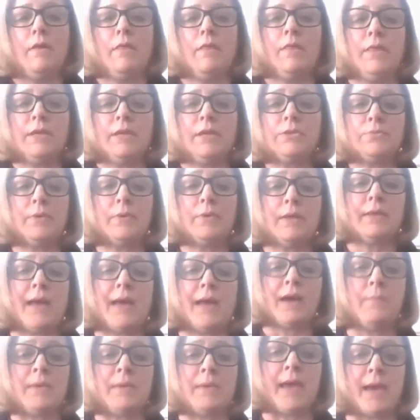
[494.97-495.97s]
this will
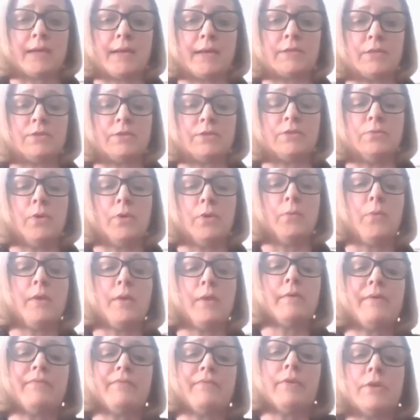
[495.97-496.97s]
allow me access to what
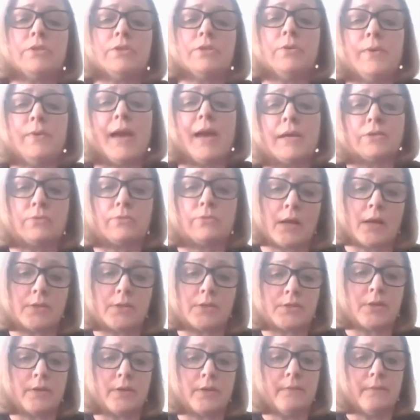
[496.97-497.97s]
we refer to as a
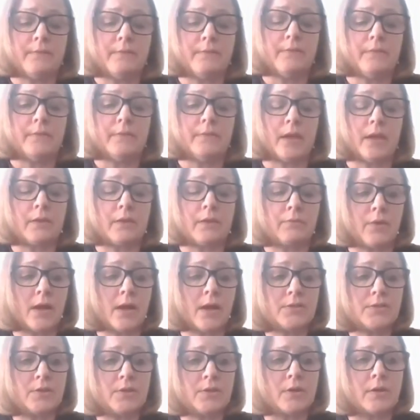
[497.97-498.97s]
roster. Now, the
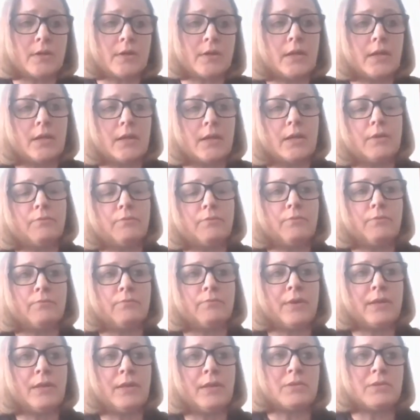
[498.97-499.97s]
roster
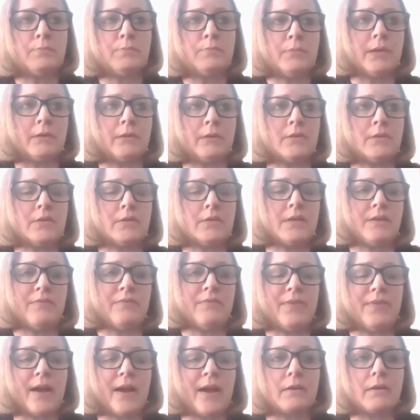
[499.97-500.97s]
really was built to give
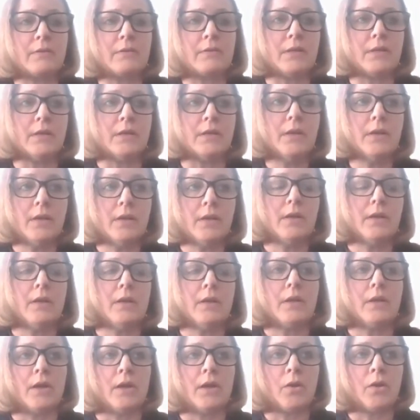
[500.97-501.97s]
faculty
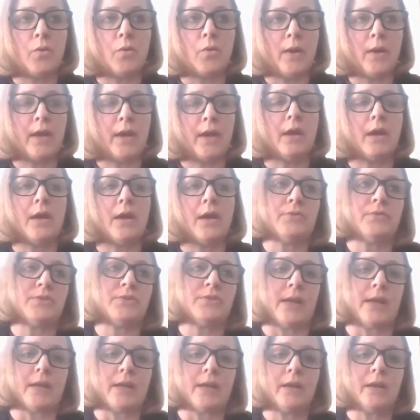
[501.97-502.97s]
a quick
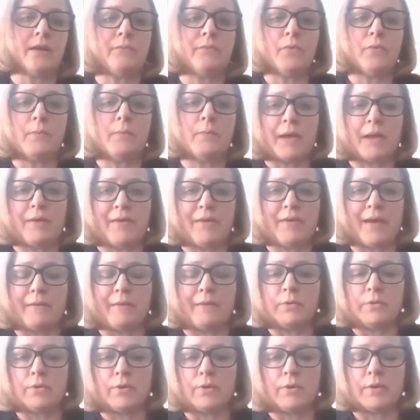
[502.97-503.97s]
understanding of what might have
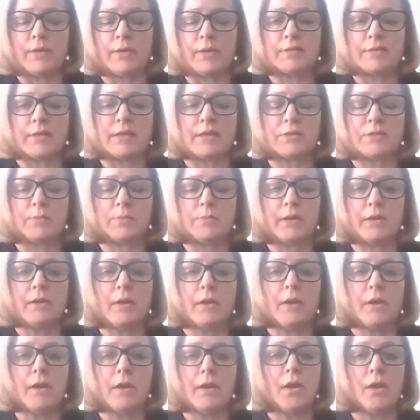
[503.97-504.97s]
happened during the assessment.
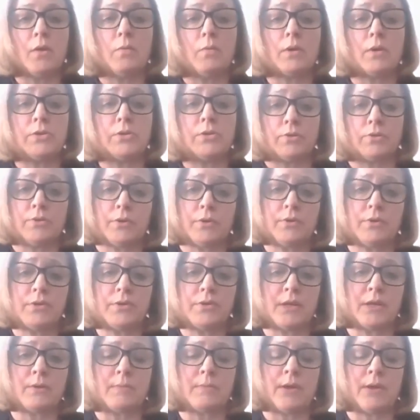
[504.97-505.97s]
What you'll
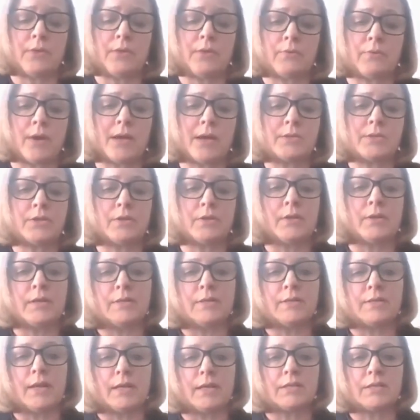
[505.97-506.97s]
notice here about the roster
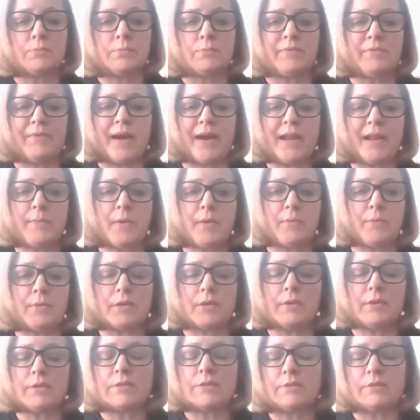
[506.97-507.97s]
is that it's providing me
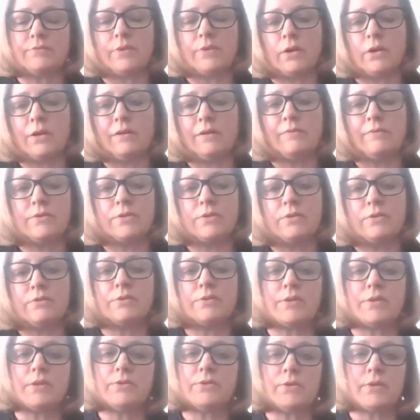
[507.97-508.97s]
with a list of all the
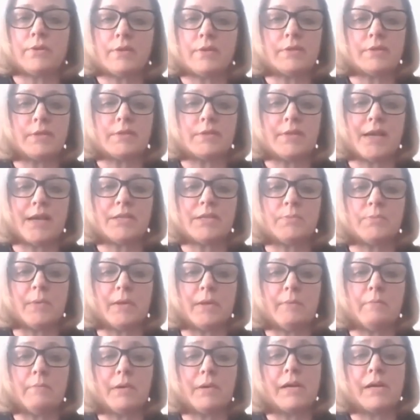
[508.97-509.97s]
students that took this
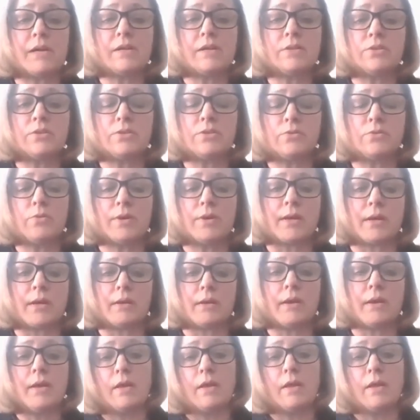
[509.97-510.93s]
assessment, but it is sorting